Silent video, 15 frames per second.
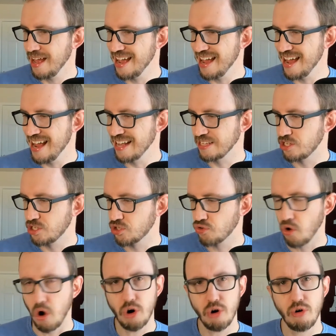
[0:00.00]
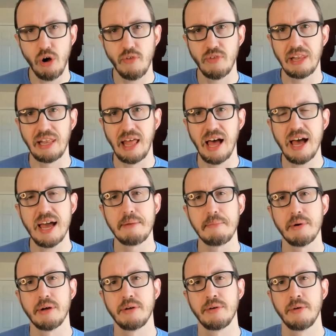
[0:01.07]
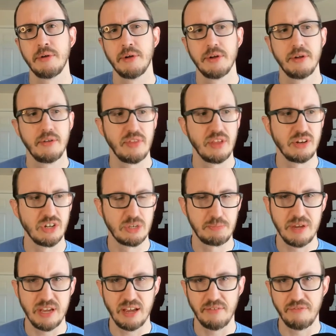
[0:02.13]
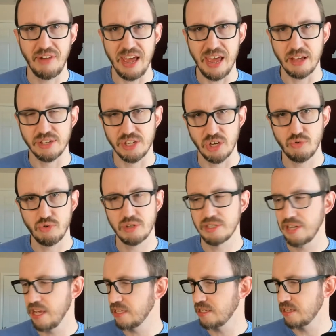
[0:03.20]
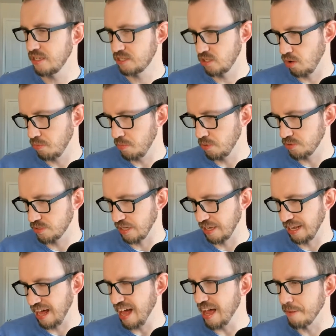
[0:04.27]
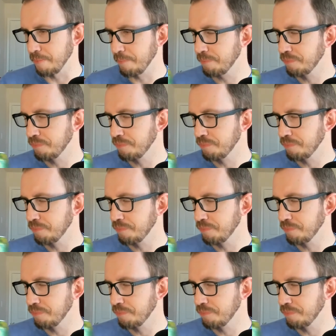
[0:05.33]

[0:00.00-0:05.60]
it's stronger on the lime than just being a vague citrus taste. It's almost a lime.